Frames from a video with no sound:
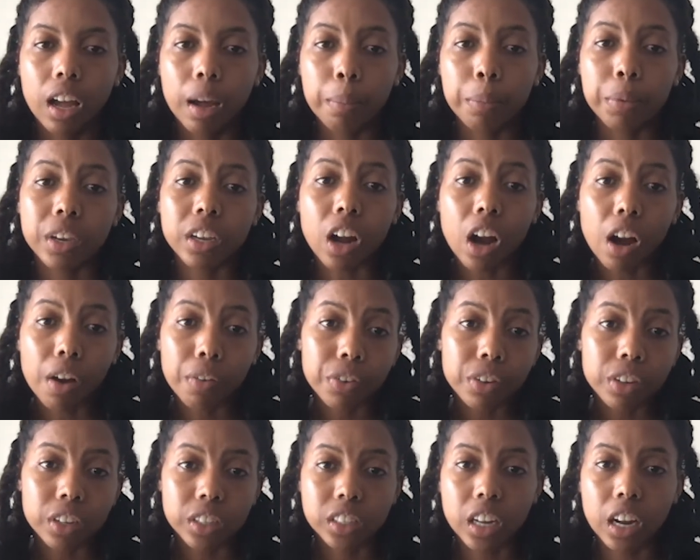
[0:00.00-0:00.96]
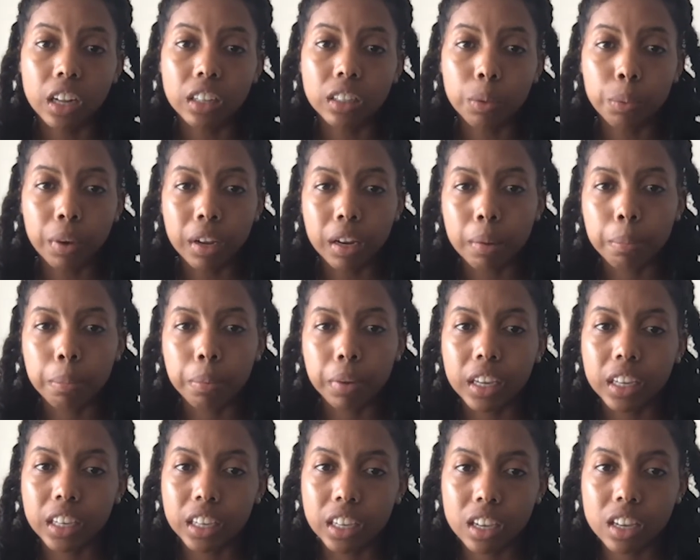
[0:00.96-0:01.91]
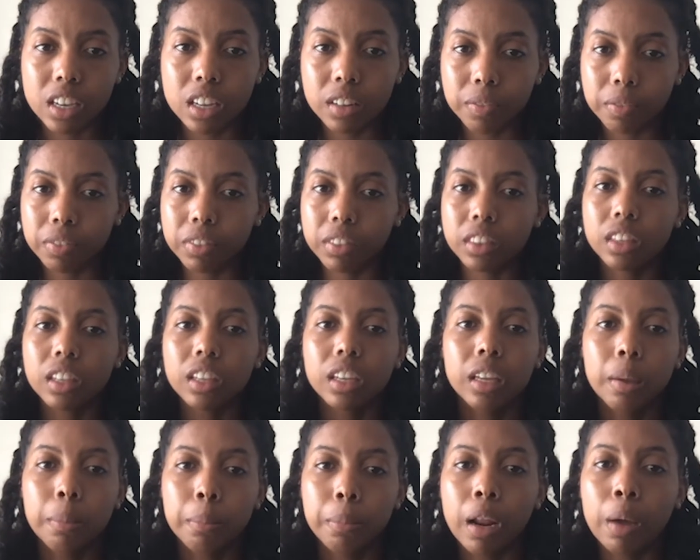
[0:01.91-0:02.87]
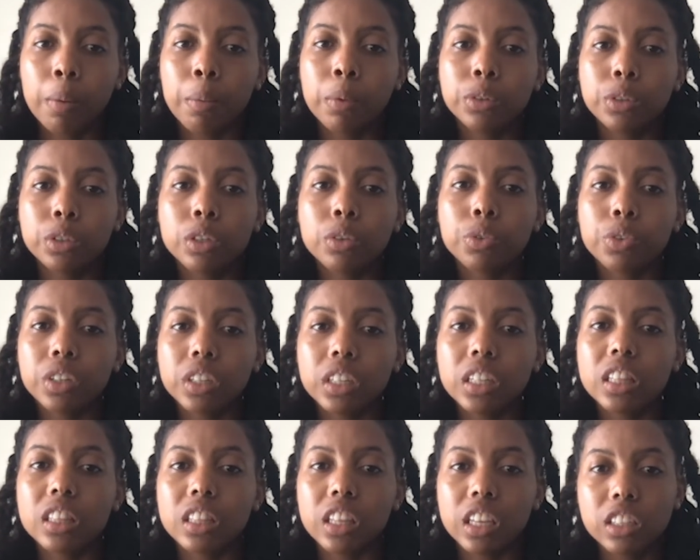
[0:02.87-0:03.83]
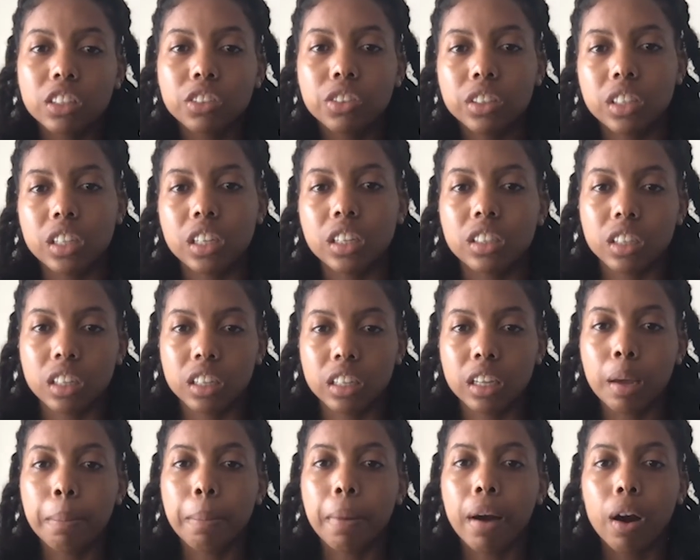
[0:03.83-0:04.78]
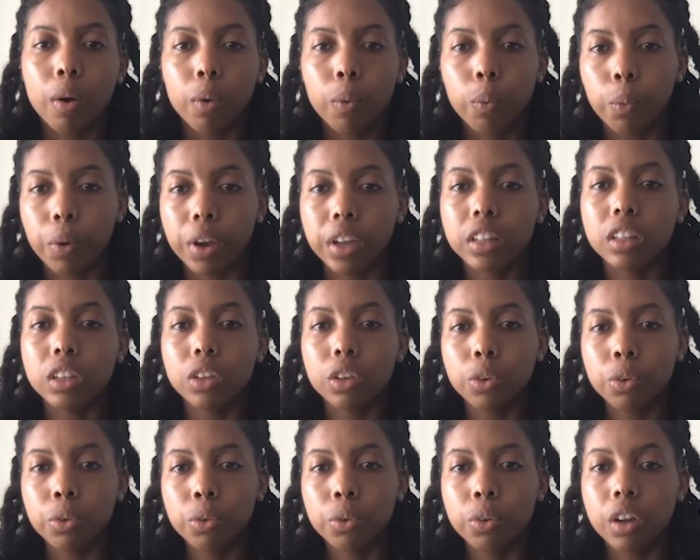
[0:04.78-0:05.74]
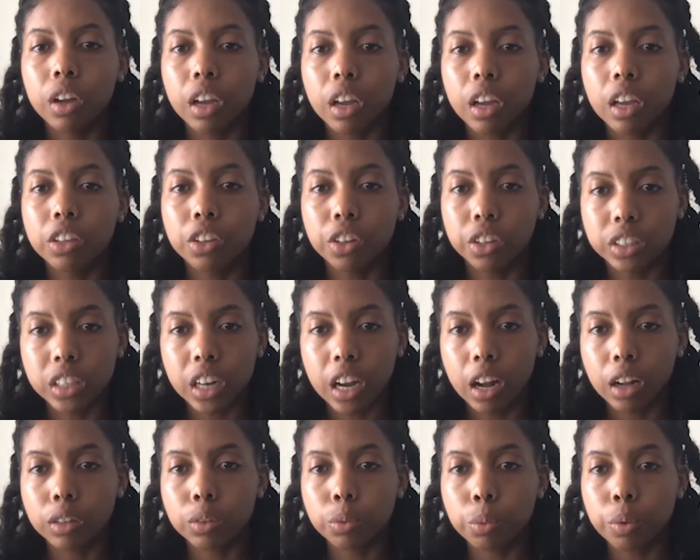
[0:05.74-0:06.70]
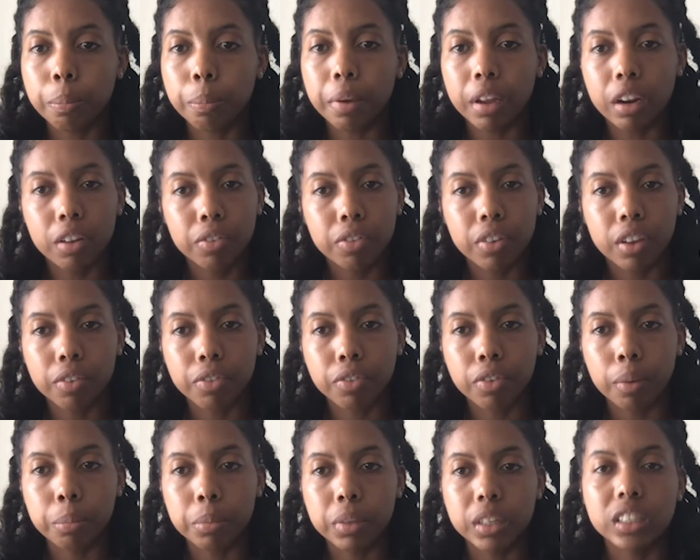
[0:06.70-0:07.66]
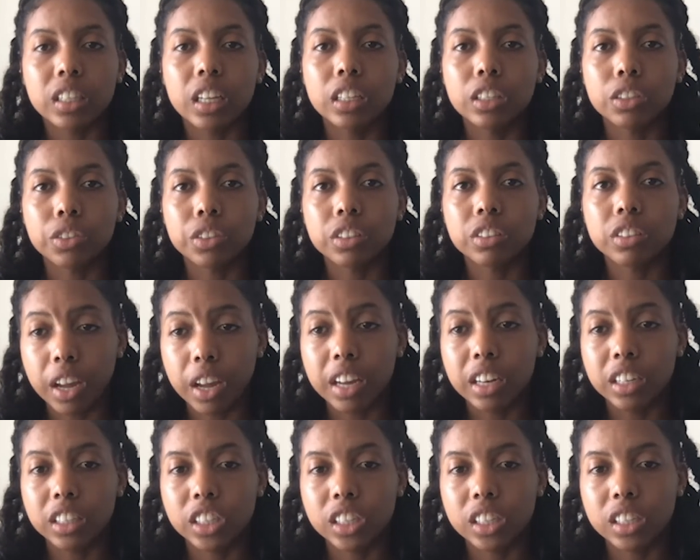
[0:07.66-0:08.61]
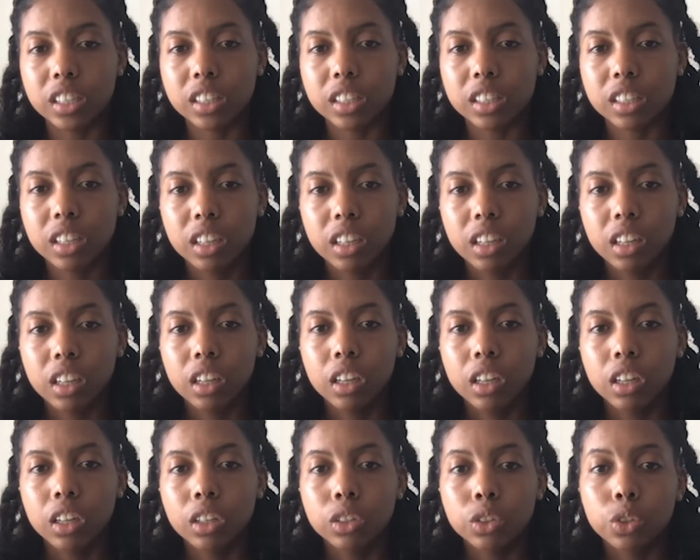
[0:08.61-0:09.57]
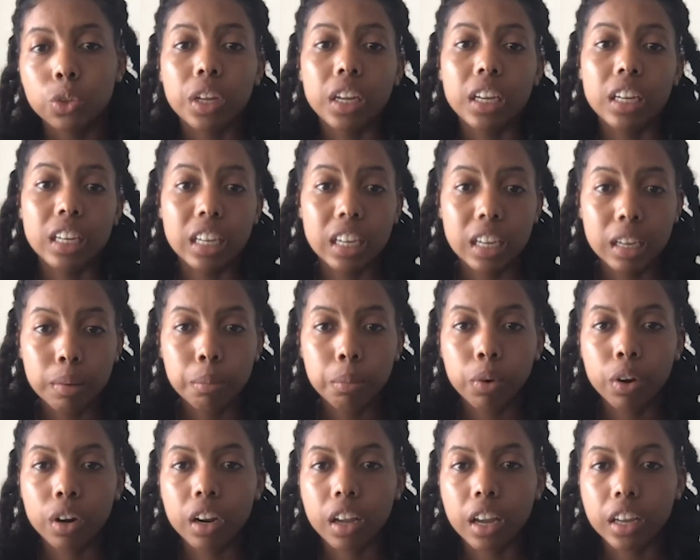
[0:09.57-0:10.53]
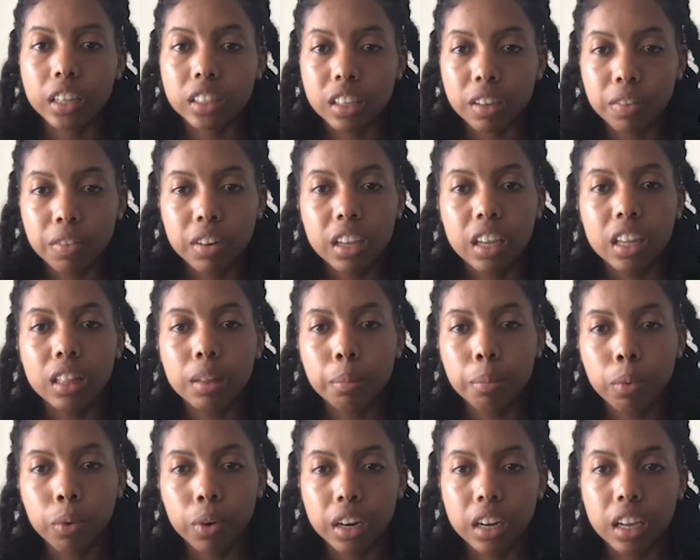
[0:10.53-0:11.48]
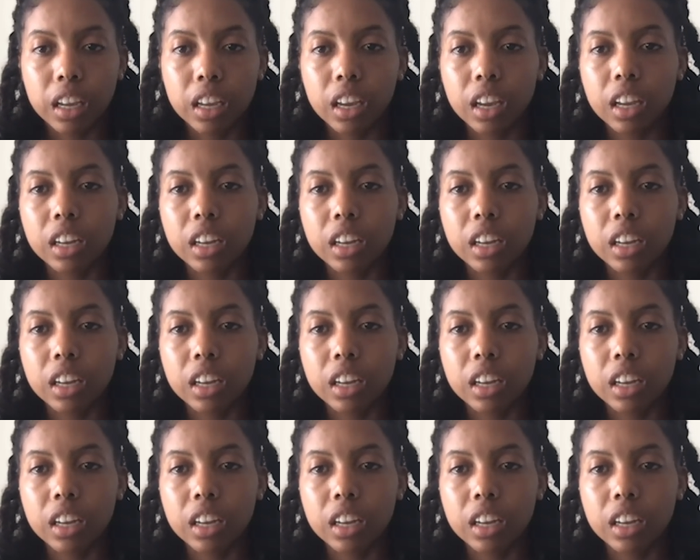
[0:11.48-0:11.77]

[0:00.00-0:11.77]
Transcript: We can offer your child a weighted blanket, but I want you to really think strategically about when you and your child would benefit from these sensory strategies. Do they need more activity in the morning